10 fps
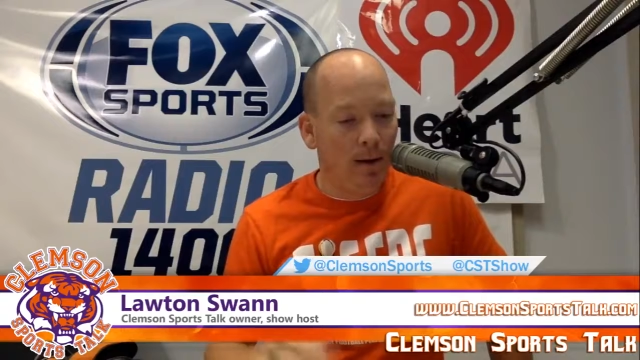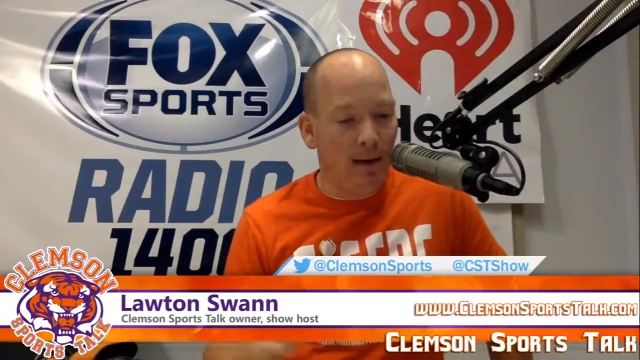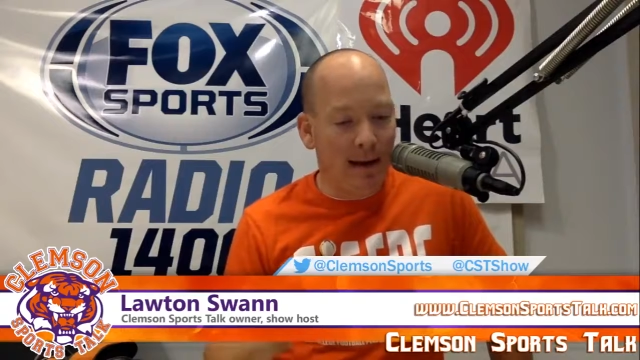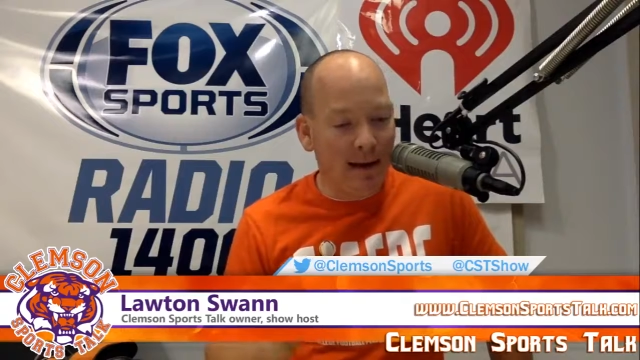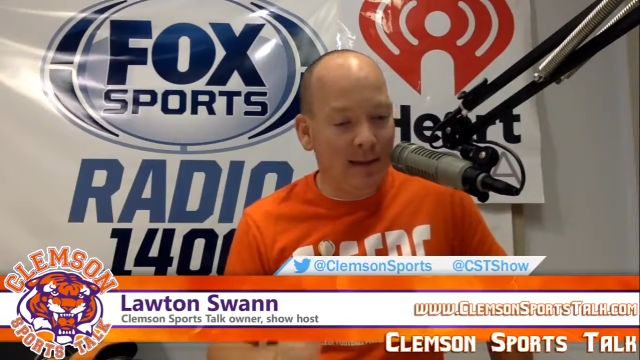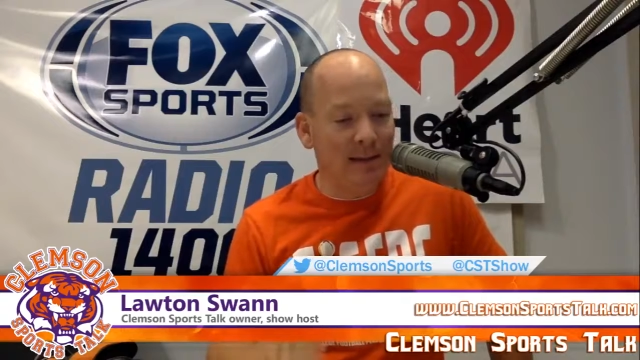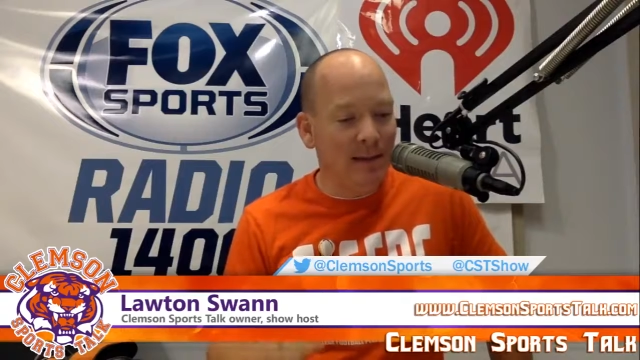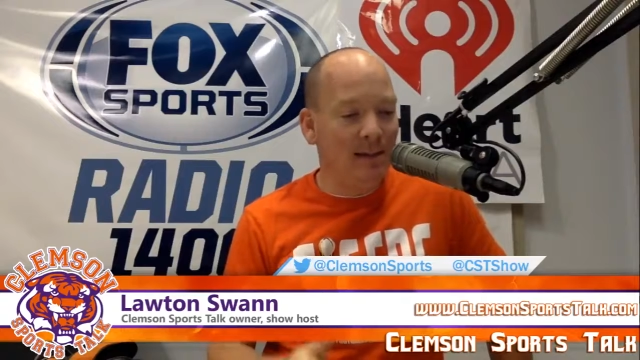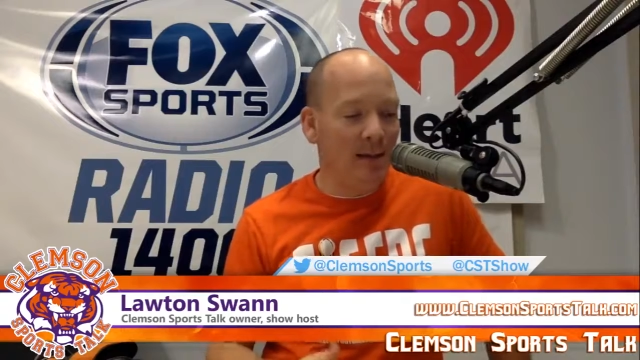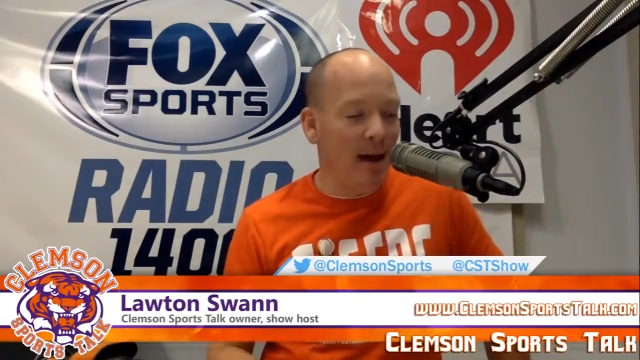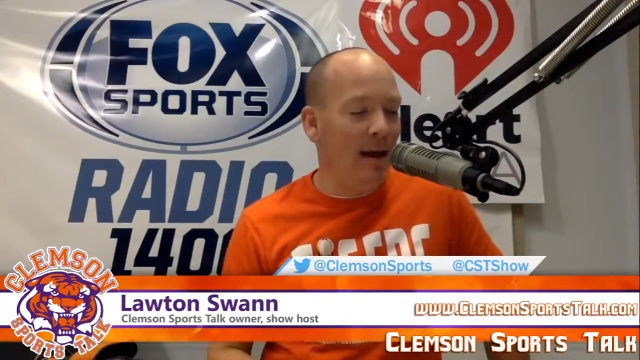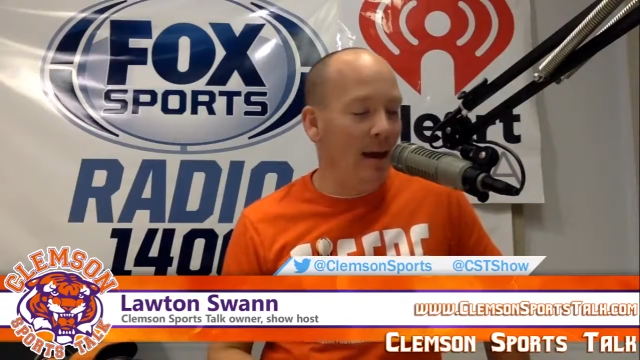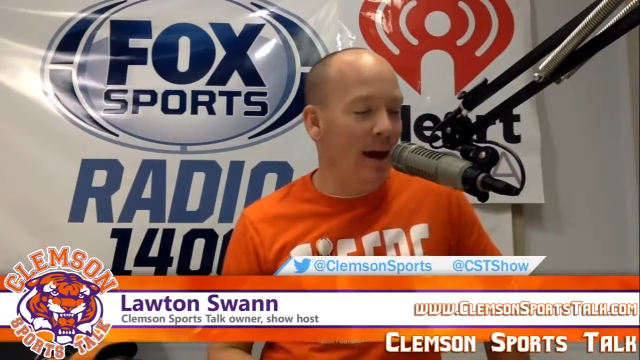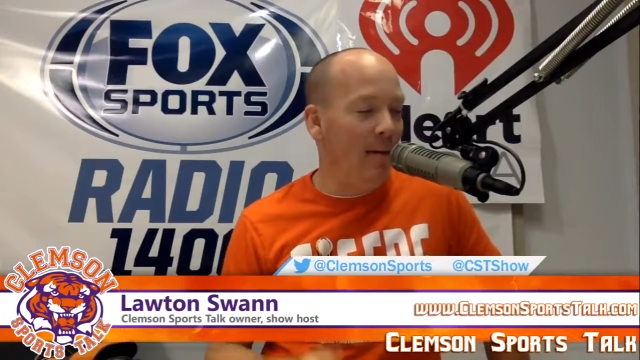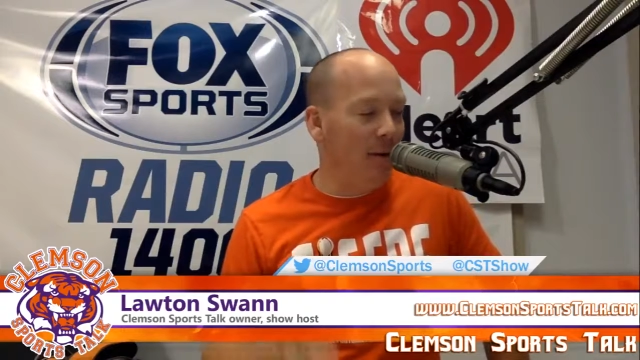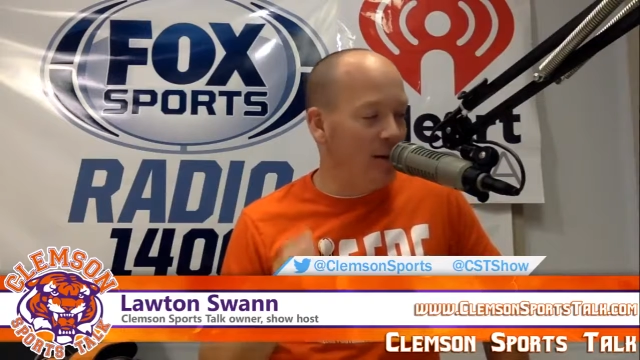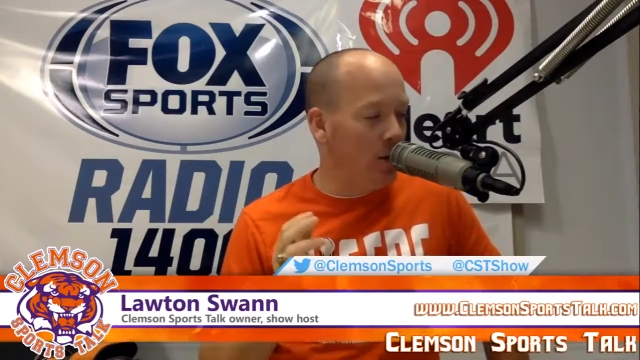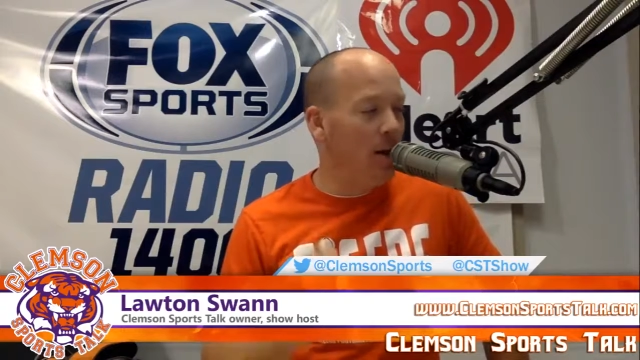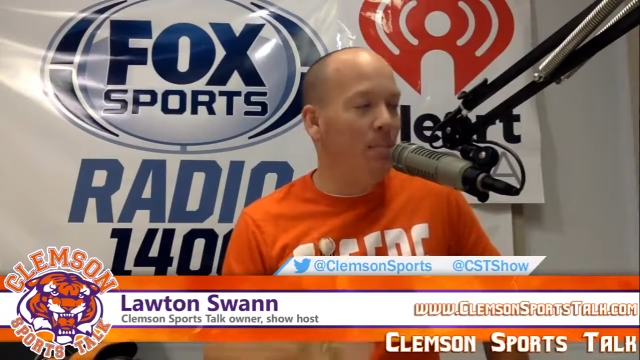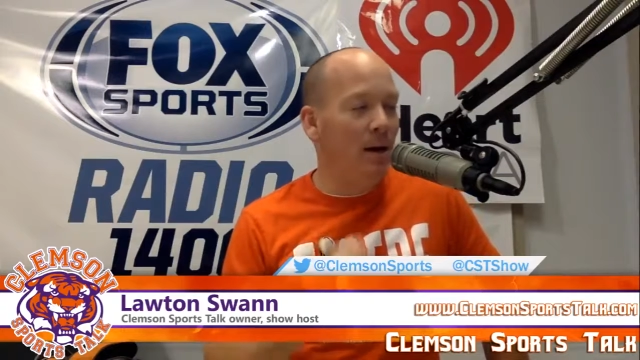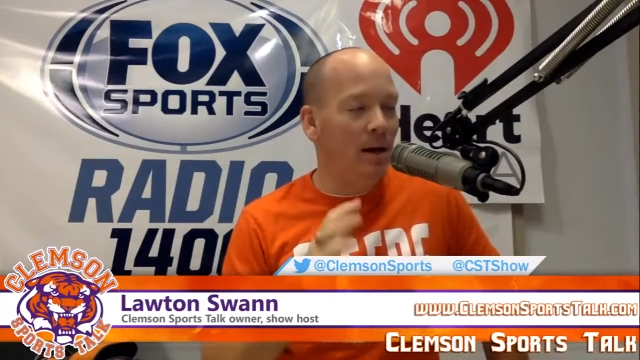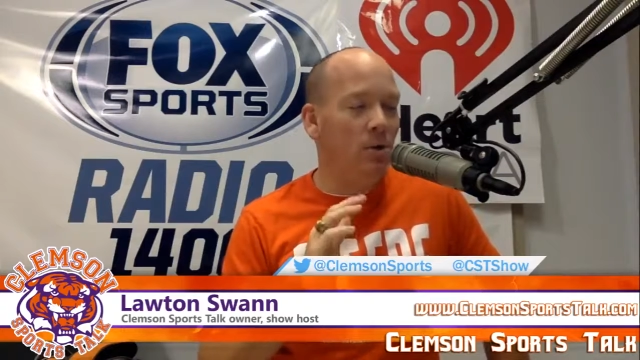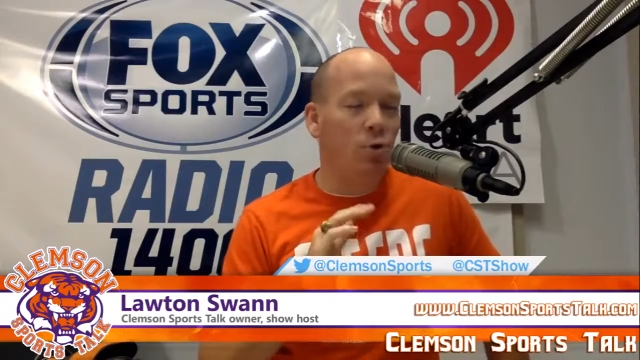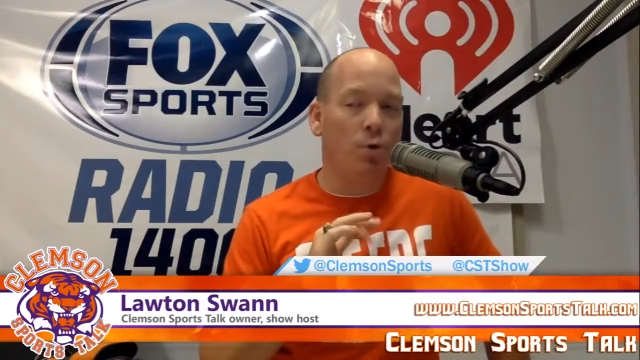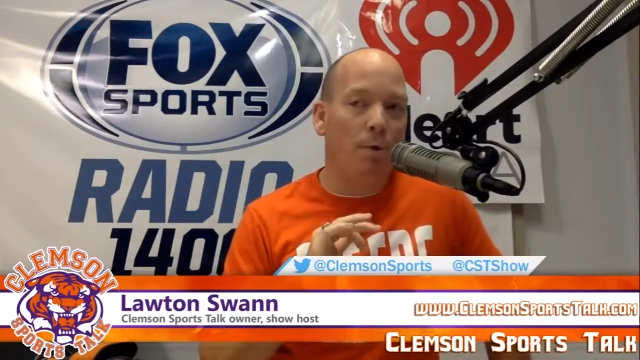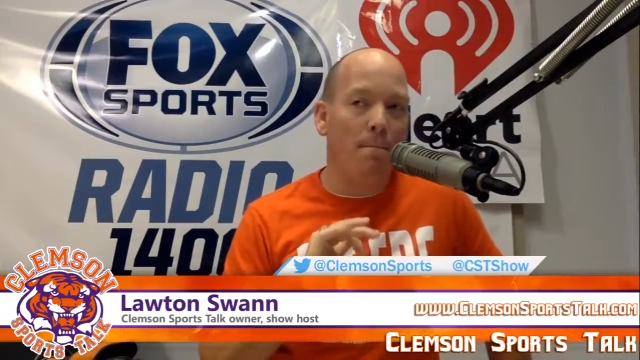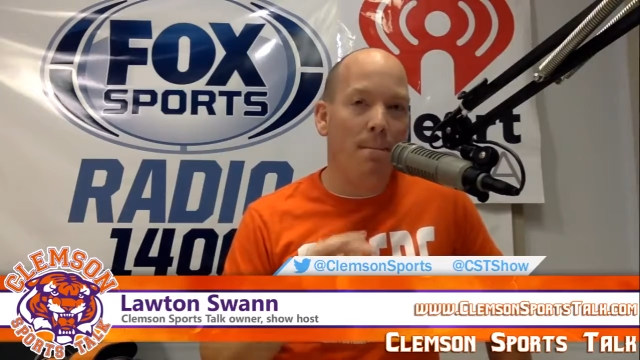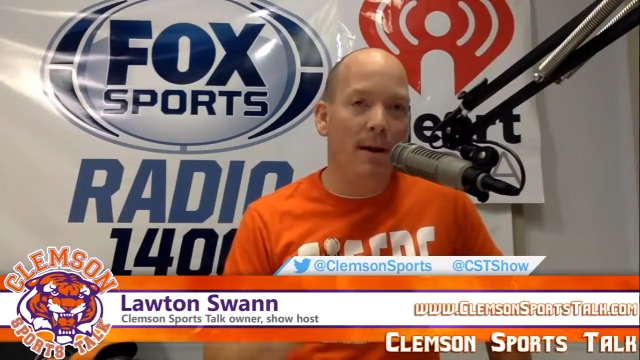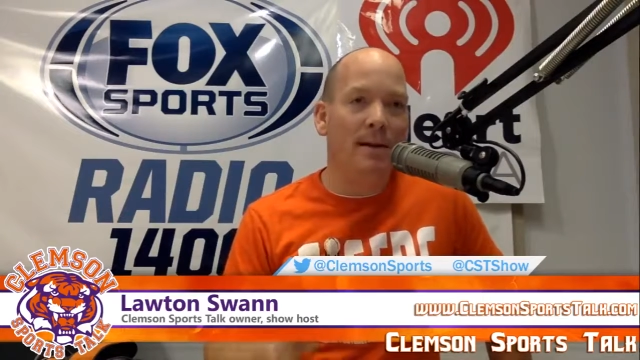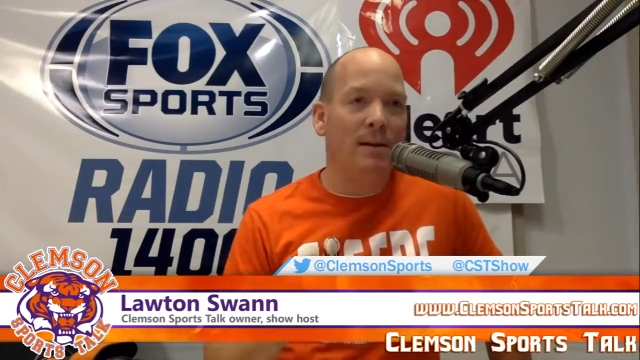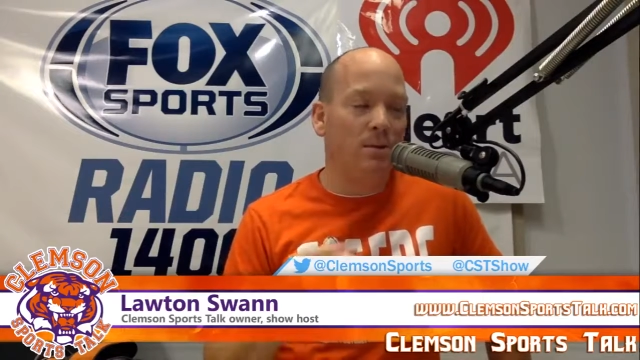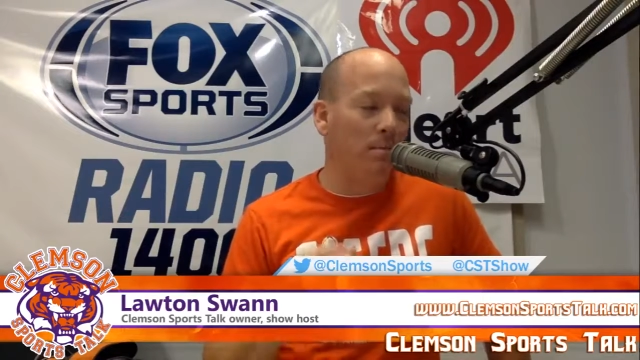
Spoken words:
the NC State game is going to be a tremendous